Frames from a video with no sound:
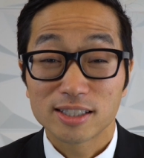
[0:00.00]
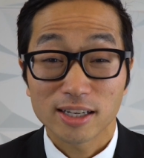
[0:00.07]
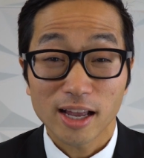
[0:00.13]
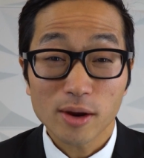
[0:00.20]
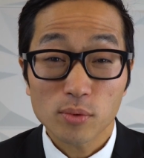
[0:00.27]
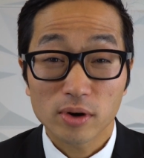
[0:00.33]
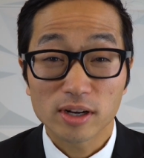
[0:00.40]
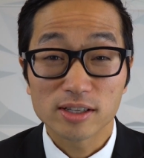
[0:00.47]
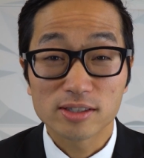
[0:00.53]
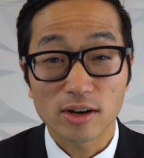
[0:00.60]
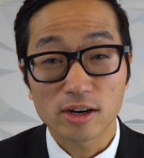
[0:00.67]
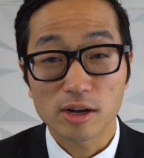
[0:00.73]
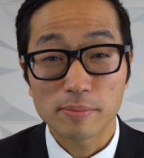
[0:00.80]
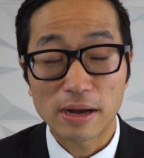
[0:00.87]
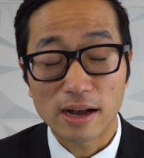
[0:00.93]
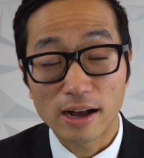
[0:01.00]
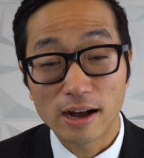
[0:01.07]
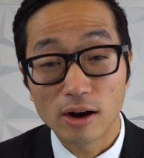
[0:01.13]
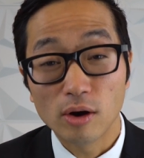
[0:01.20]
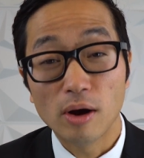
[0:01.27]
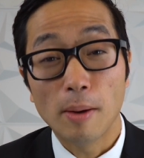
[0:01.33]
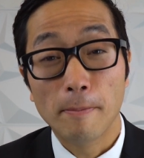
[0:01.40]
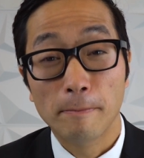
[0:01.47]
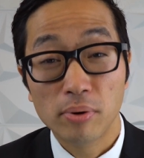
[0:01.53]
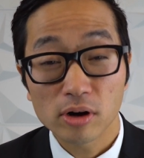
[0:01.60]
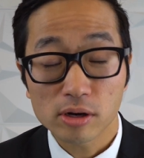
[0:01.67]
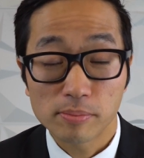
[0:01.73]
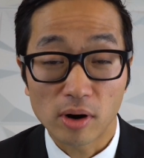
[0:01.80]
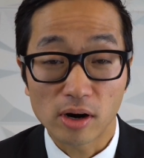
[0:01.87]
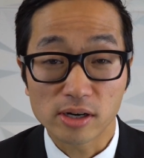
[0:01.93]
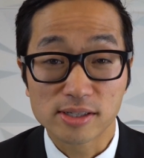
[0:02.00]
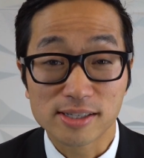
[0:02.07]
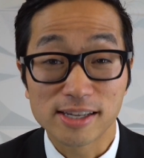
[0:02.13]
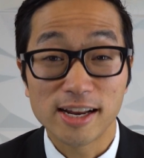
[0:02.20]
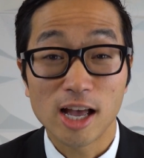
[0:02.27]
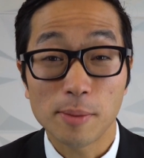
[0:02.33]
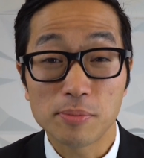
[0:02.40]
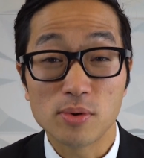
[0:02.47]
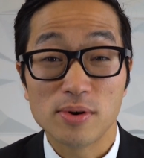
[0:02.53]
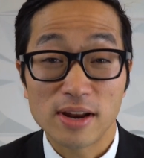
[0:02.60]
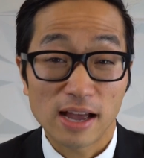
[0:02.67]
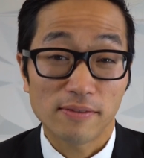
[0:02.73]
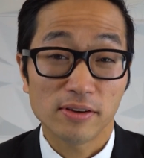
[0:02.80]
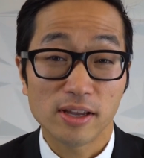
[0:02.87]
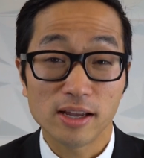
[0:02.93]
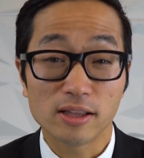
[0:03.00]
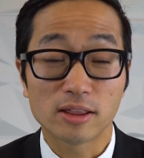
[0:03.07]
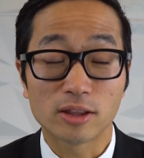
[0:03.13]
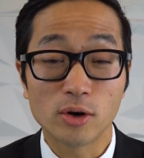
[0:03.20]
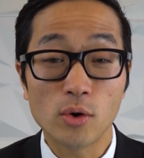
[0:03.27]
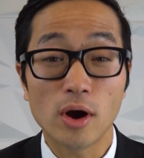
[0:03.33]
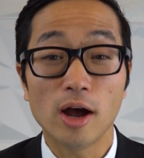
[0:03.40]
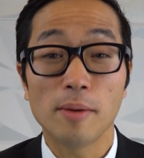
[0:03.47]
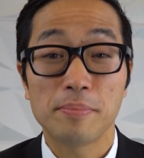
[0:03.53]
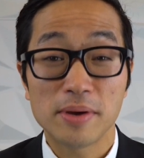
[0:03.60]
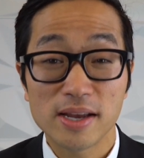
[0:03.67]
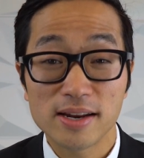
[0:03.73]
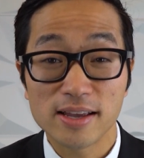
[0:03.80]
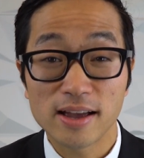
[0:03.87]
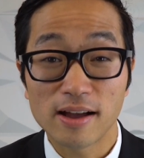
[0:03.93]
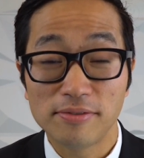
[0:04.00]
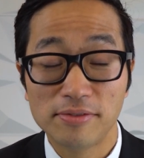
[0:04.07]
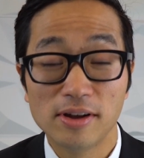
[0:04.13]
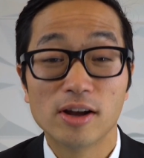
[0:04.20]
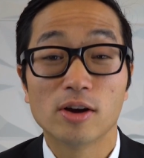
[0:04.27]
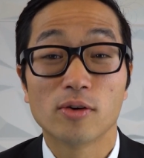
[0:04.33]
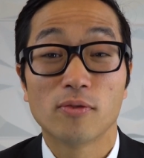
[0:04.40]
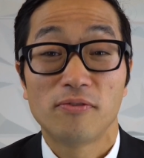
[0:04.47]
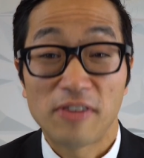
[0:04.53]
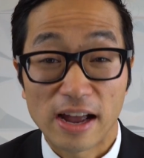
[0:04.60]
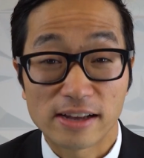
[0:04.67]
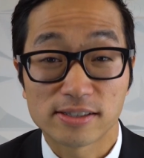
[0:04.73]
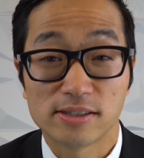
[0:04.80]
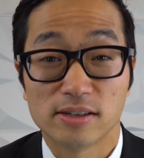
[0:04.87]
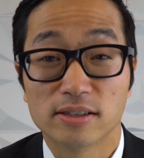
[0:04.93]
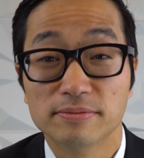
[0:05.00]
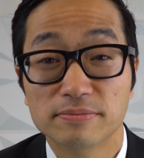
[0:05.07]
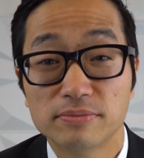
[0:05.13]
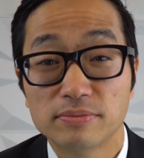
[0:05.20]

Today we're going to talk about how bookmarks can help you navigate through a PDF faster.